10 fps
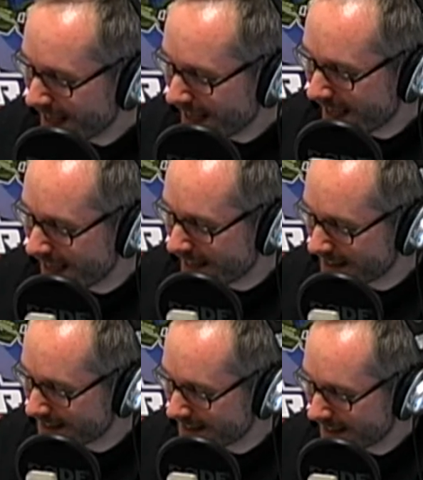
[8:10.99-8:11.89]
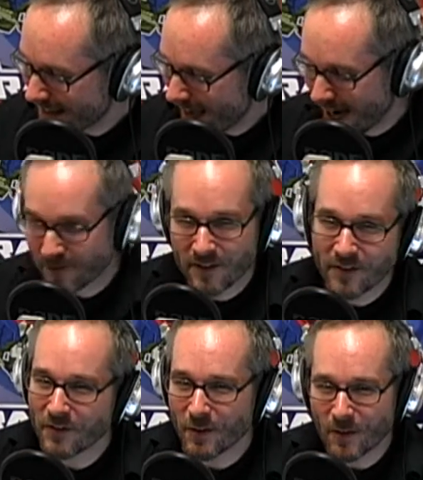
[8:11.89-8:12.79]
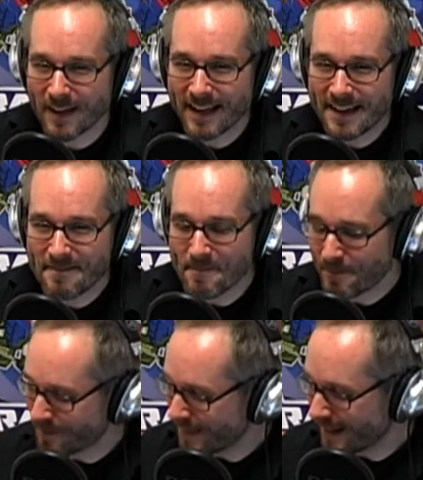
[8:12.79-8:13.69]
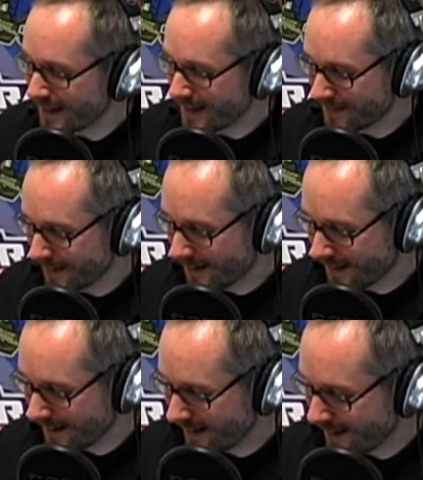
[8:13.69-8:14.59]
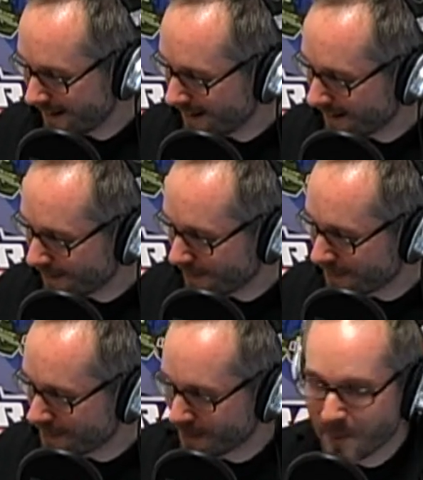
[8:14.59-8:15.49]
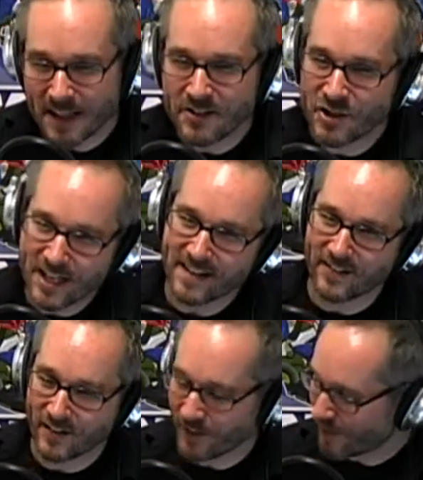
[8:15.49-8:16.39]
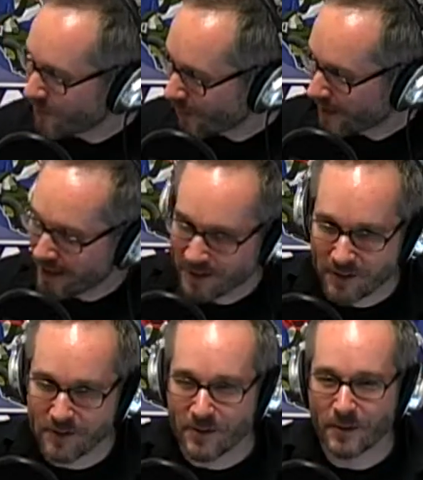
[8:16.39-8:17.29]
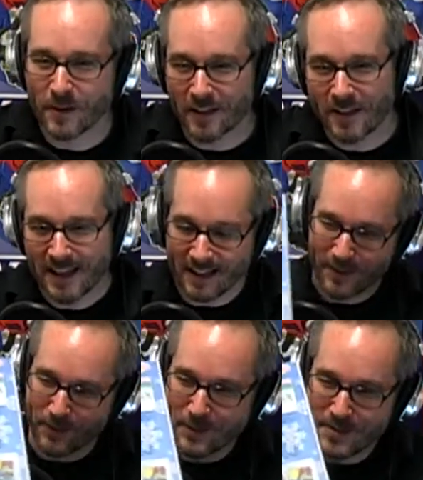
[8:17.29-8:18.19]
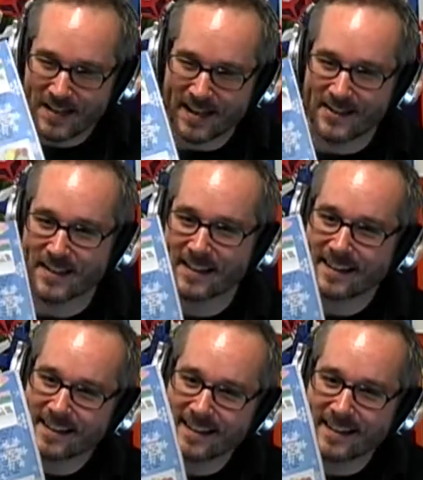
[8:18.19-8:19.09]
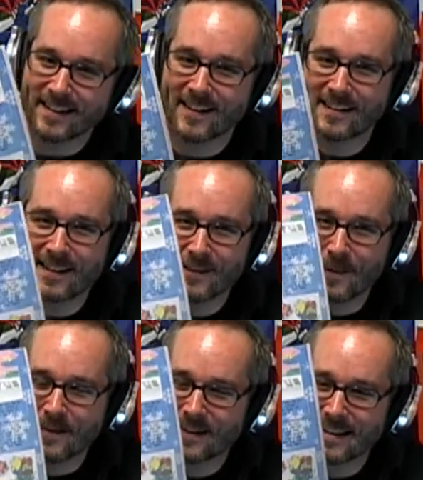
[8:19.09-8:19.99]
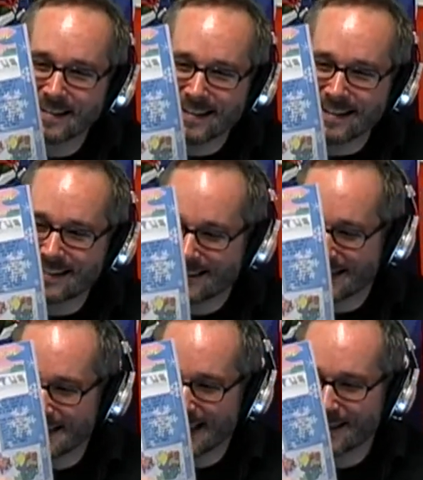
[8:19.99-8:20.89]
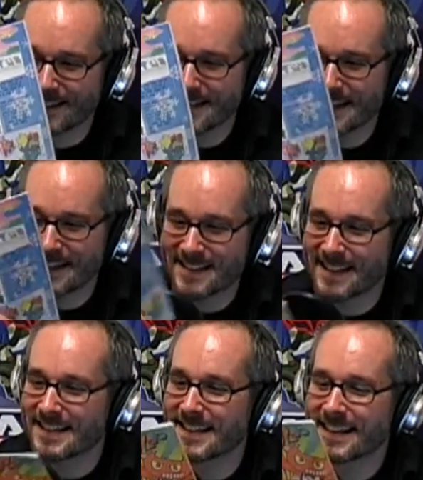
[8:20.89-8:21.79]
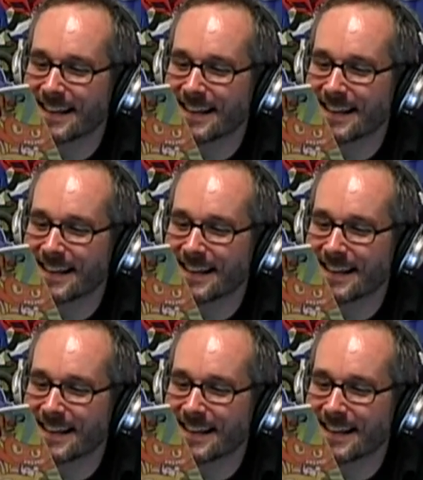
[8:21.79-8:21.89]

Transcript: is after the story, where, you know, somebody cheats in the story, you do a think it through section. You want to tell everybody what this is, what this think it through section is?